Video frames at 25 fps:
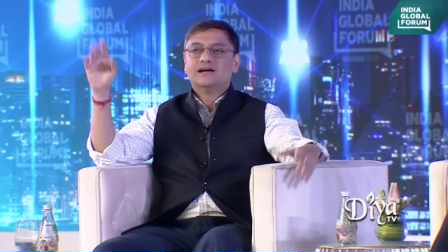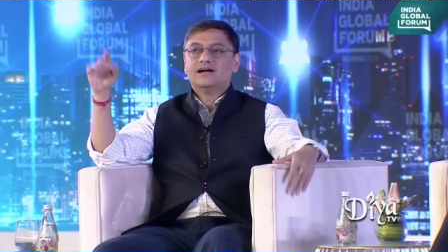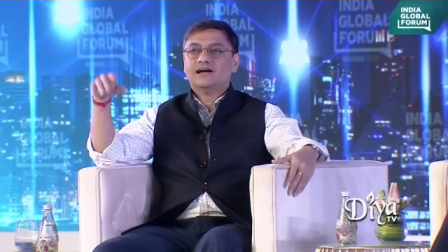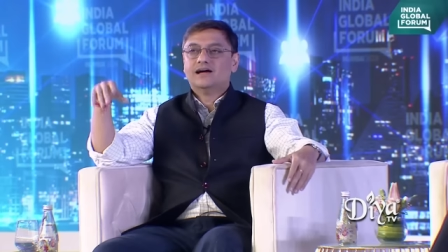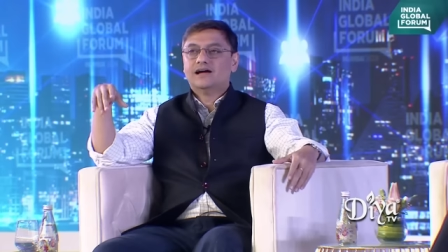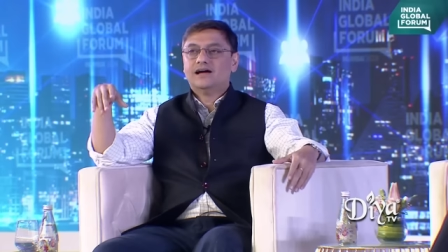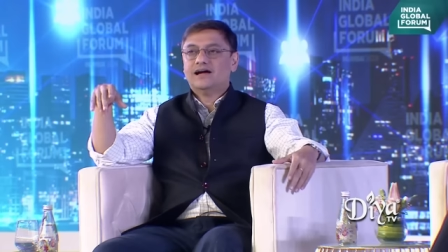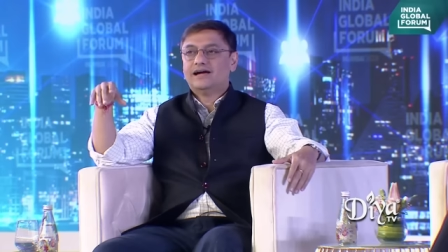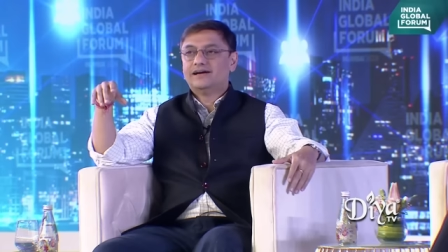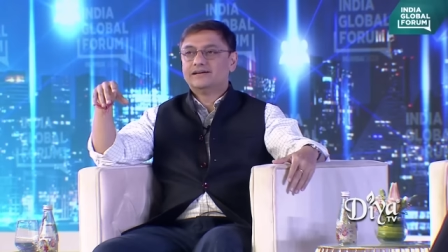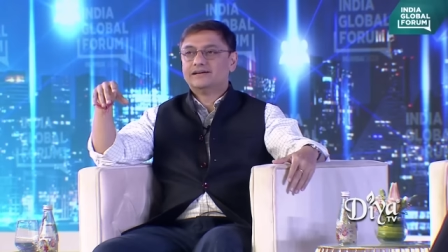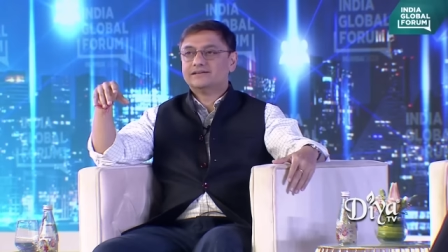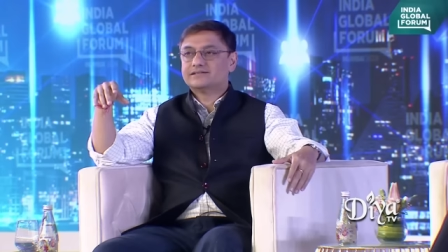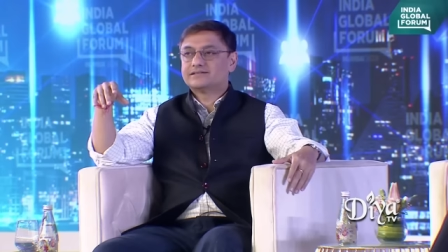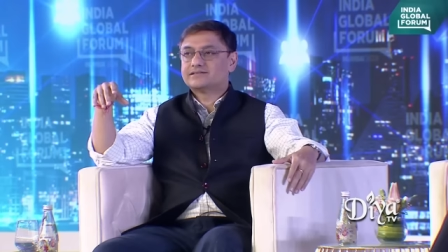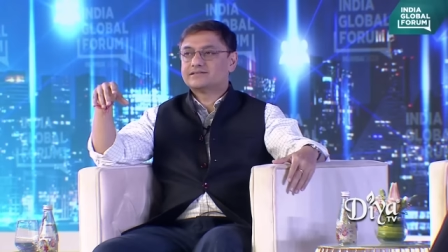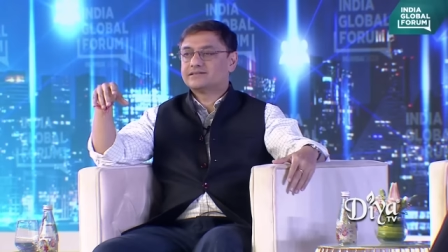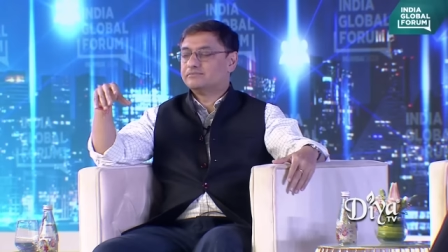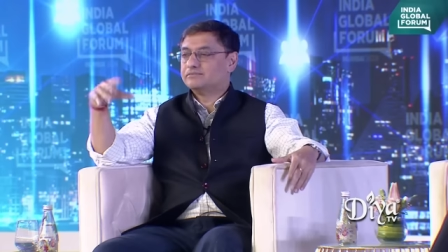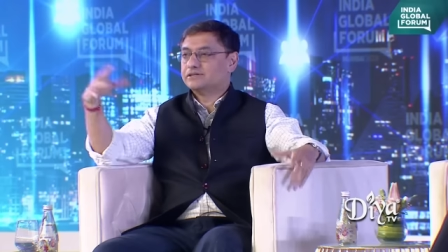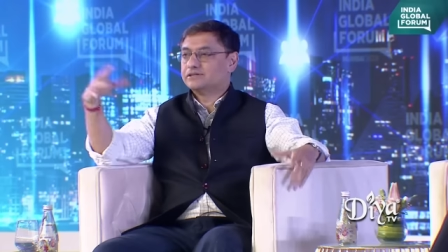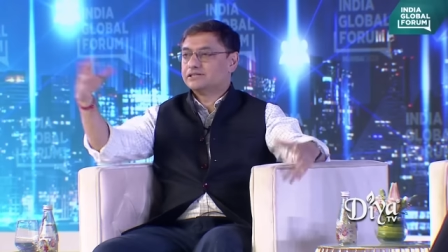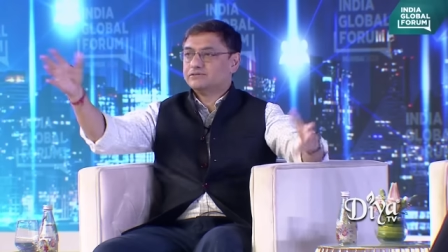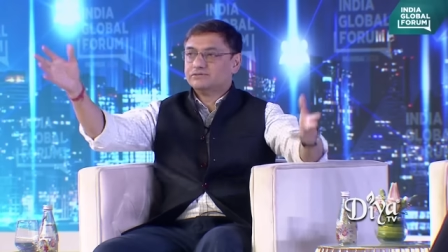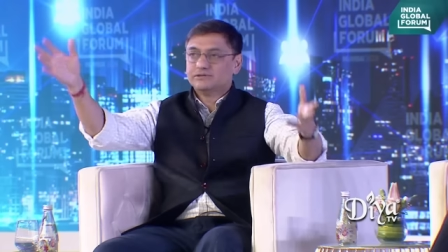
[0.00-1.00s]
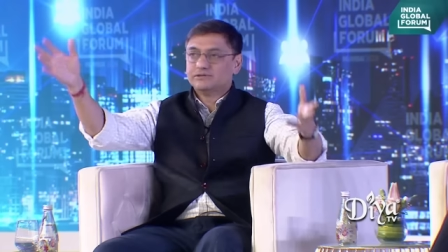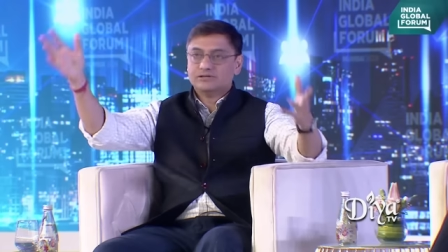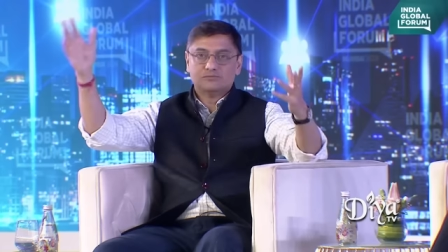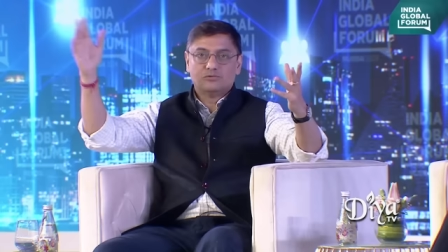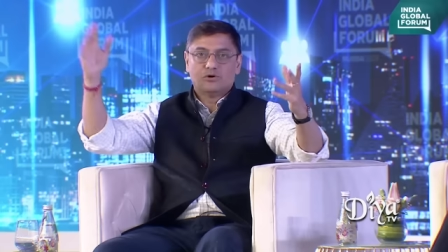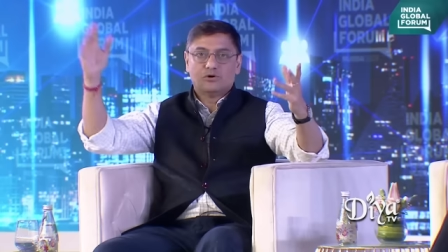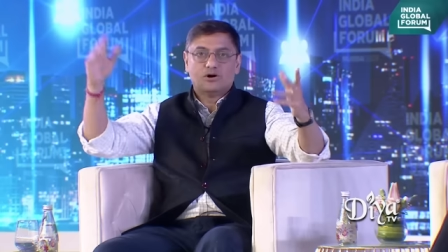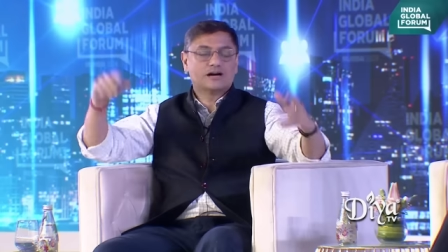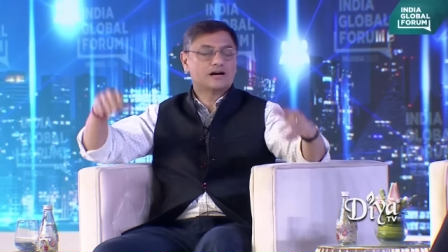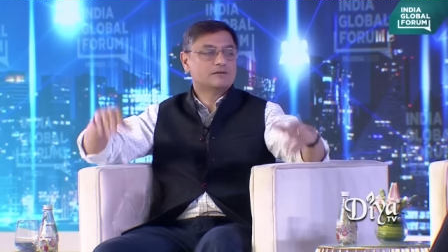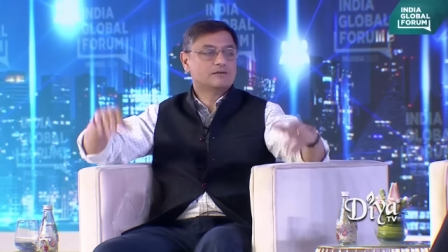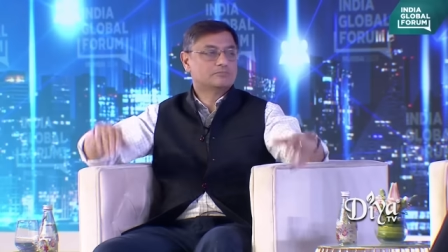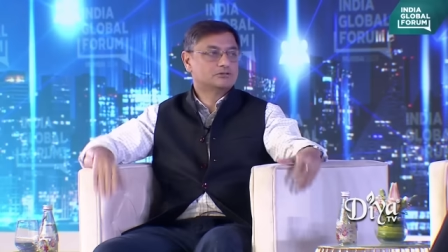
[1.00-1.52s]
and somebody will
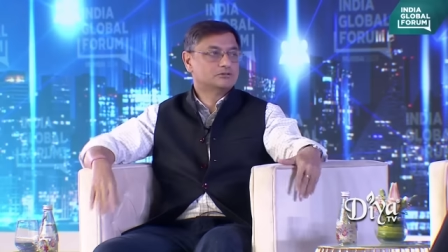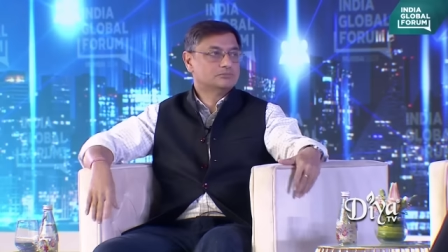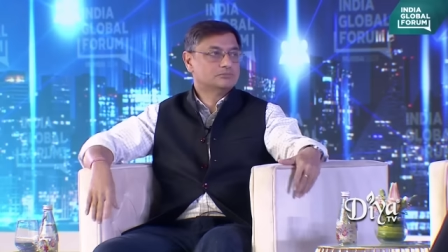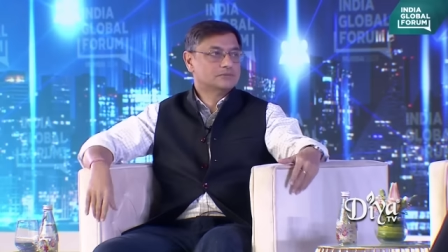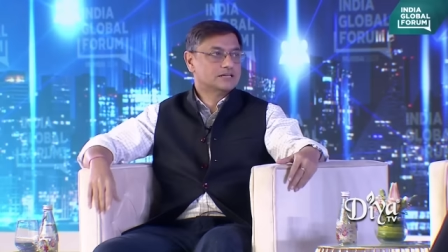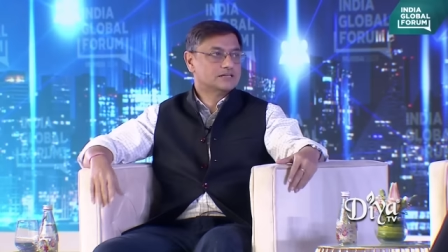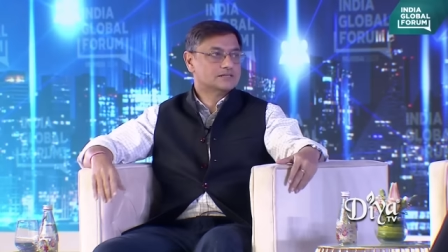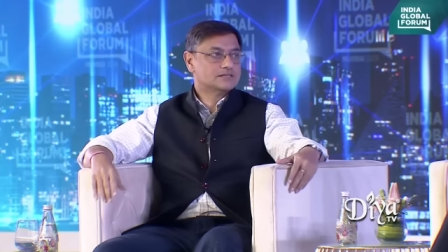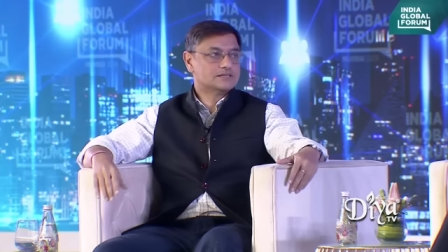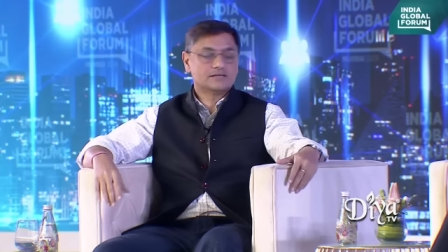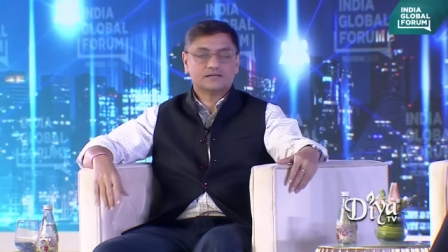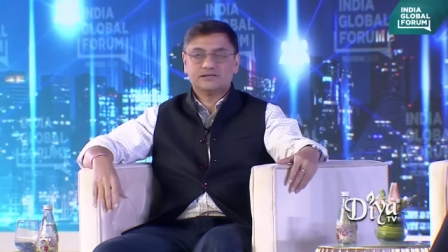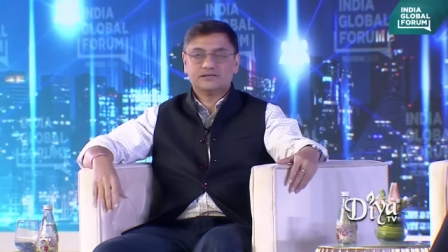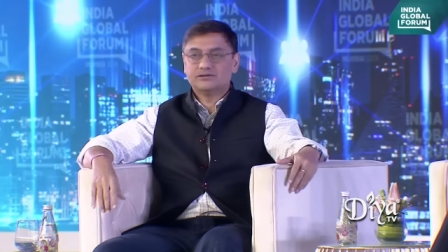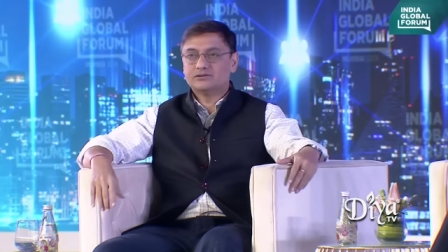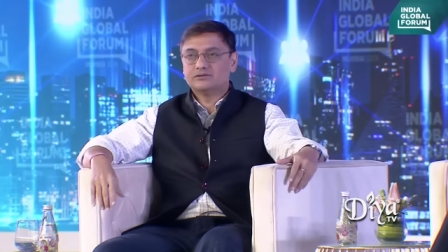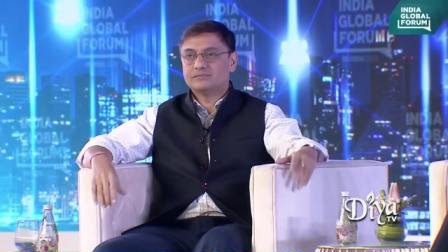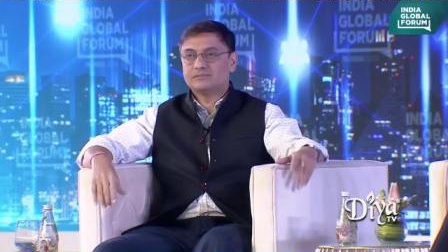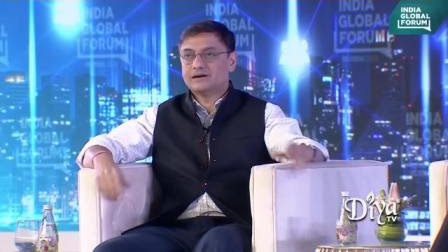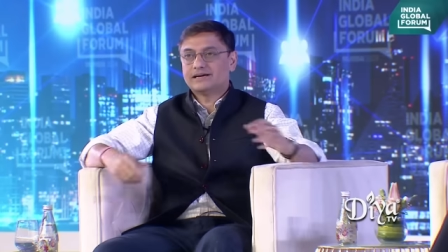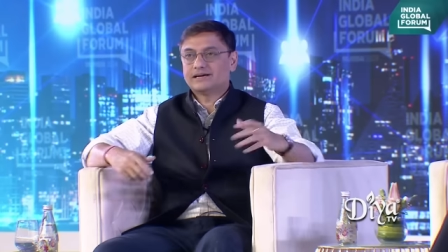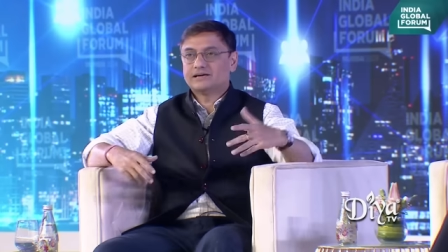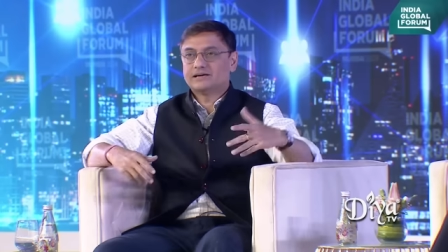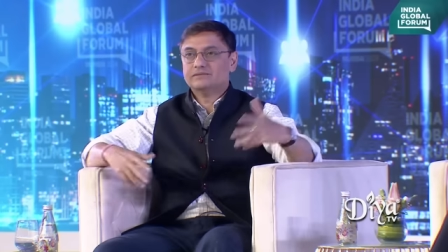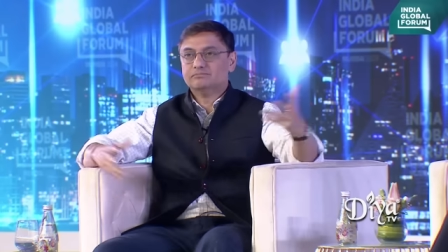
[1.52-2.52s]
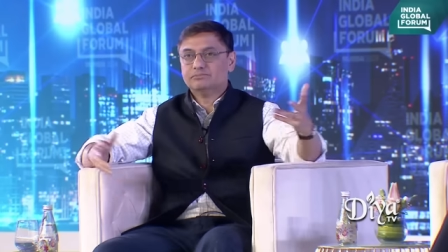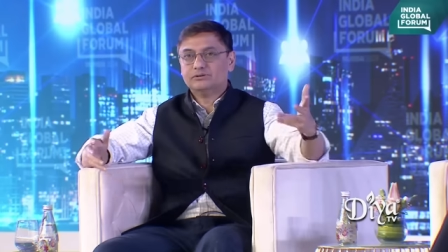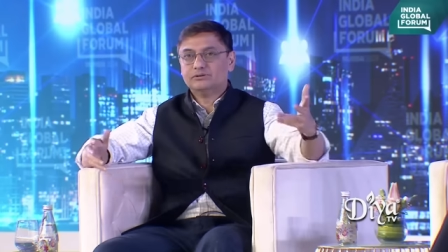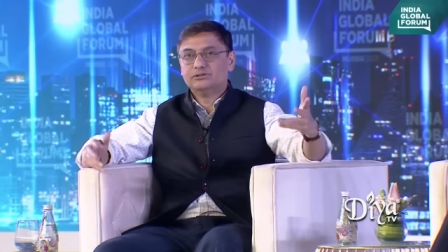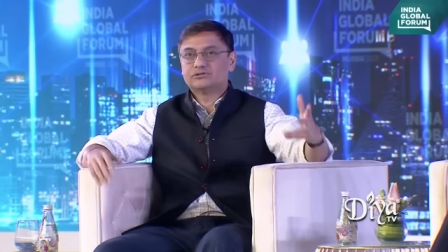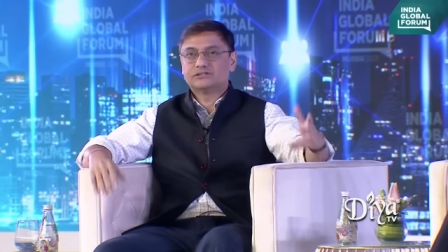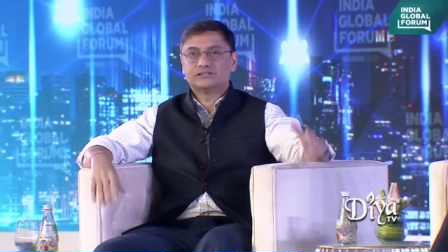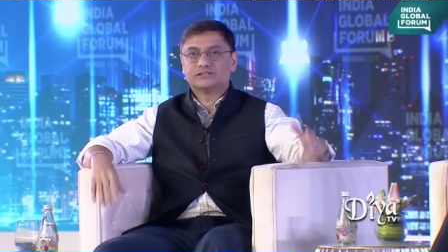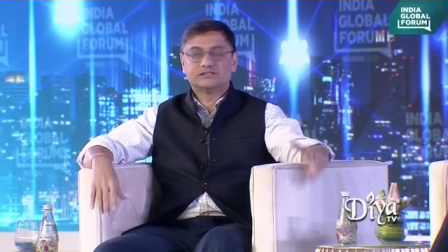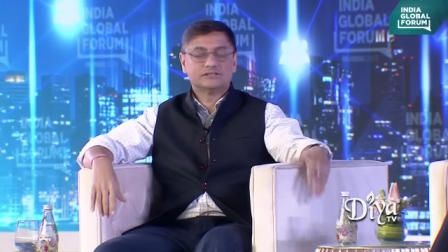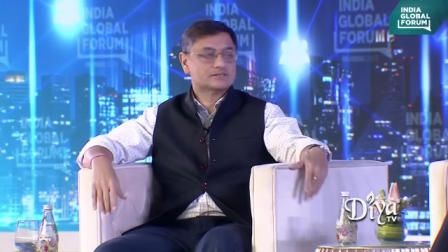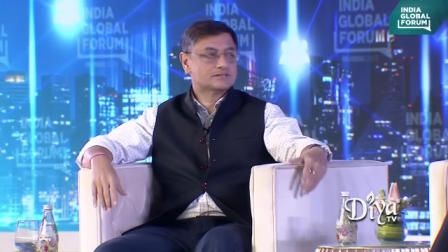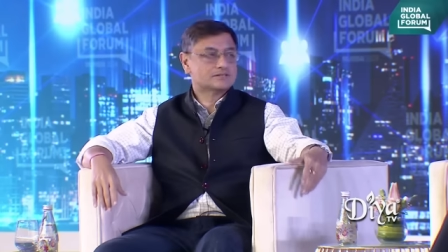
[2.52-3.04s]
walk up to me and say, you know, my
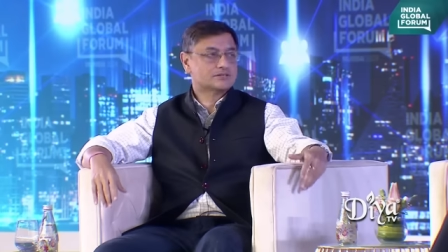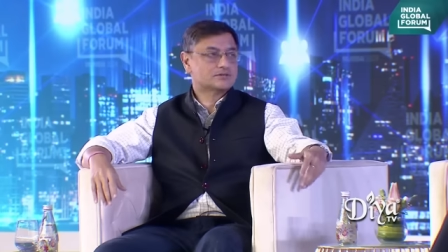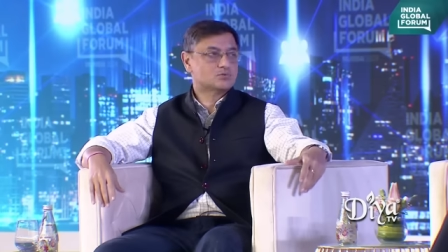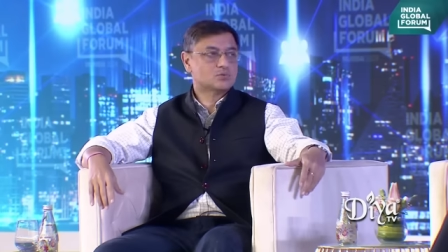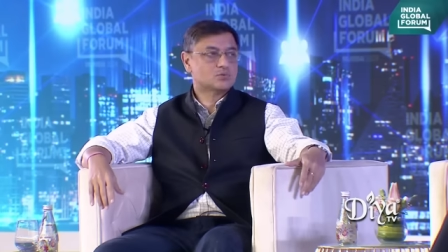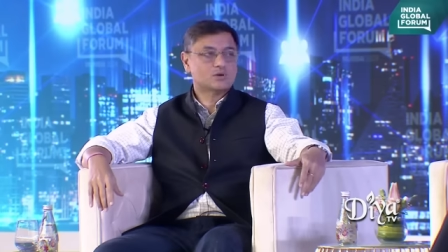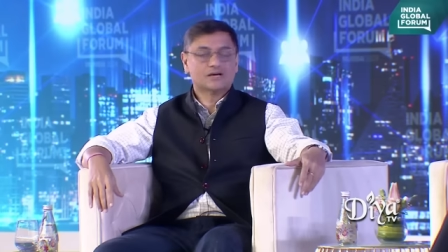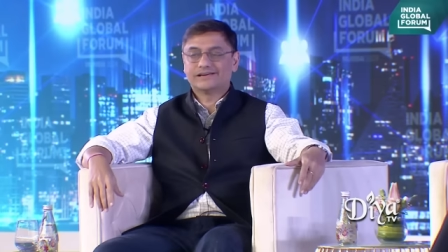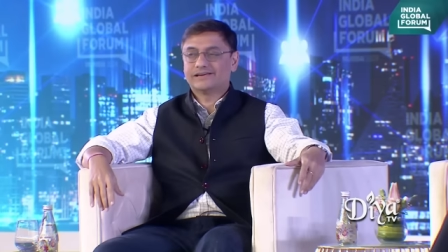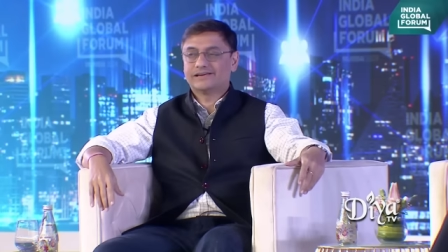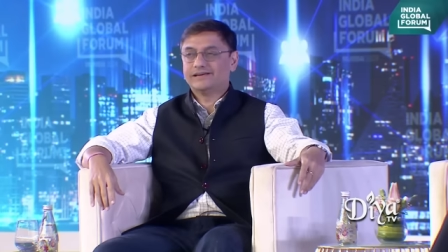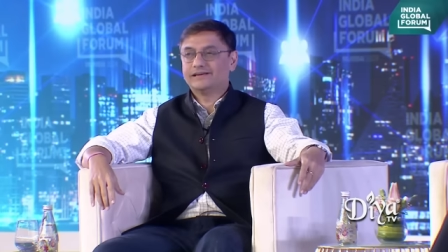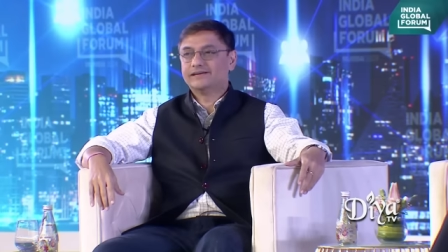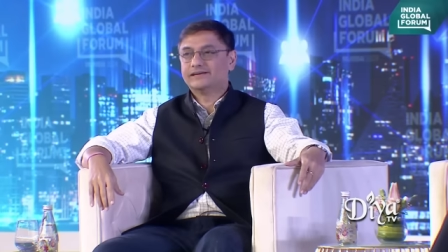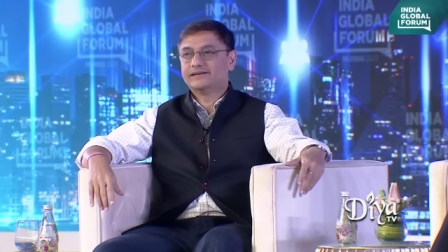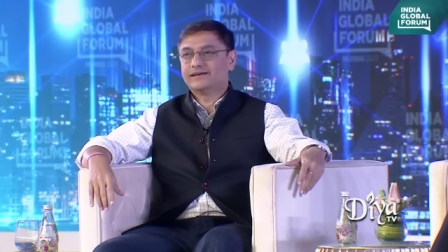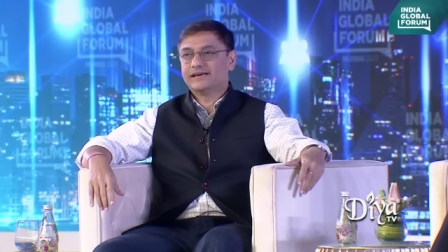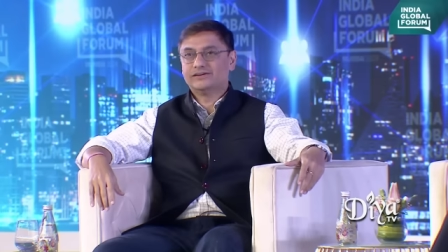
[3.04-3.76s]
computer isn't working.